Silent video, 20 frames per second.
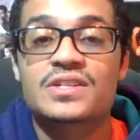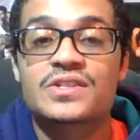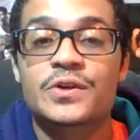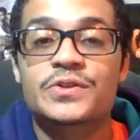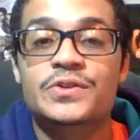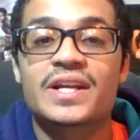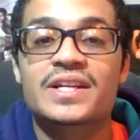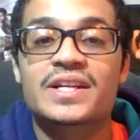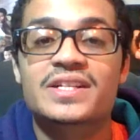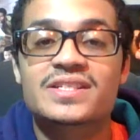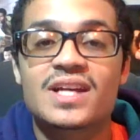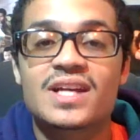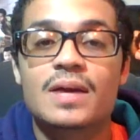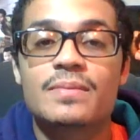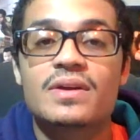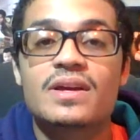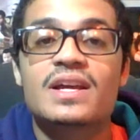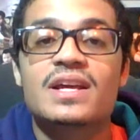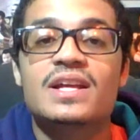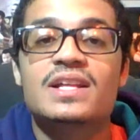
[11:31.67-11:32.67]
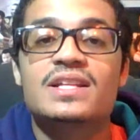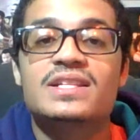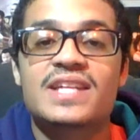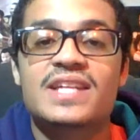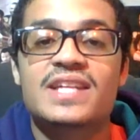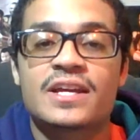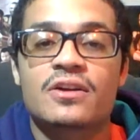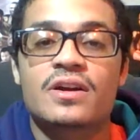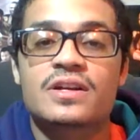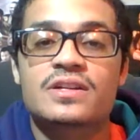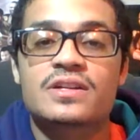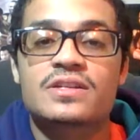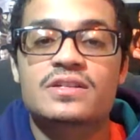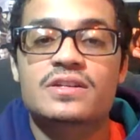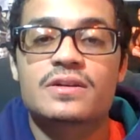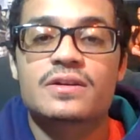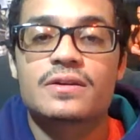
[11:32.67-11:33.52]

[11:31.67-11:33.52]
So until next time, take care, guys.